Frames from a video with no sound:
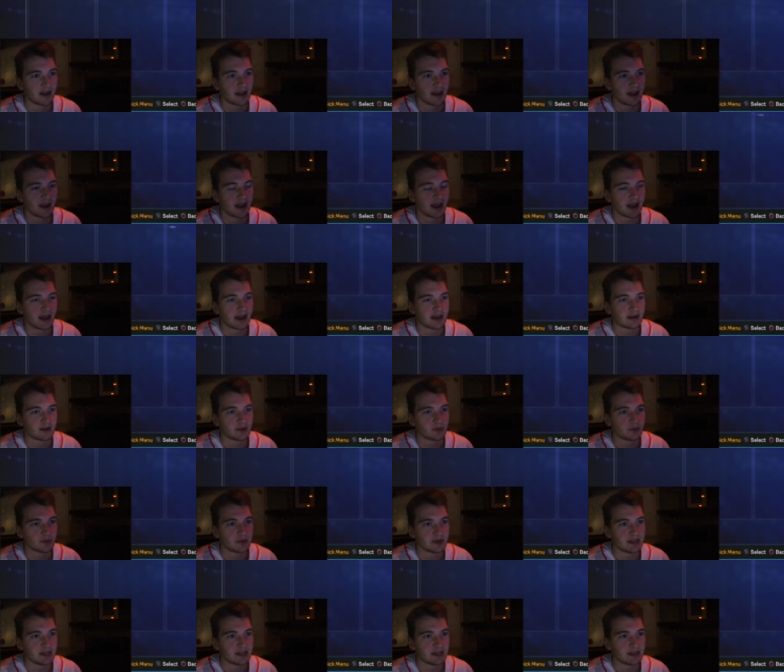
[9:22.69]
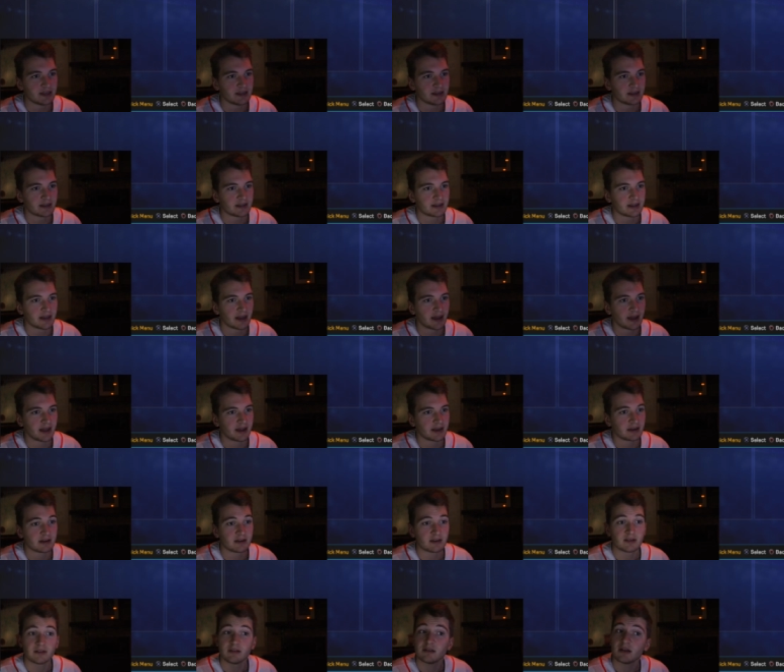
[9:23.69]
and we get
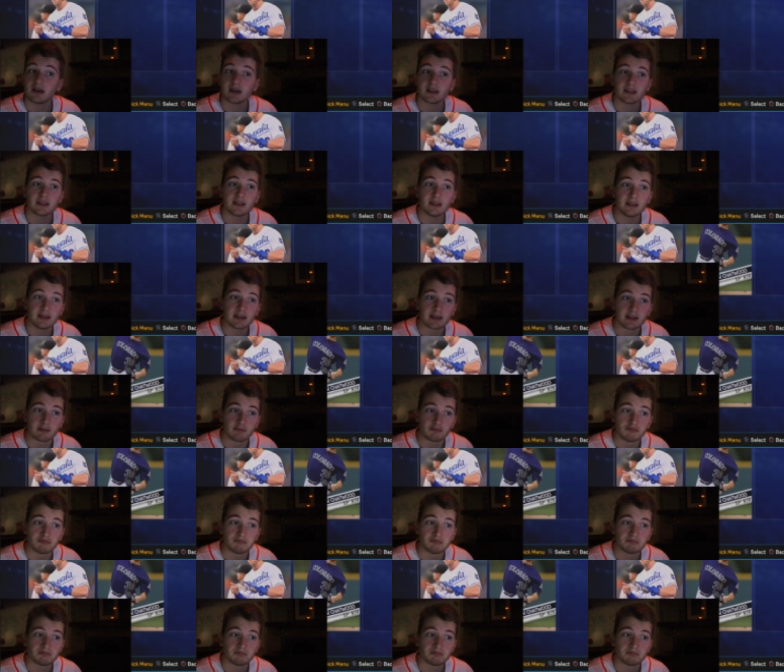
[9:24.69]
nothing.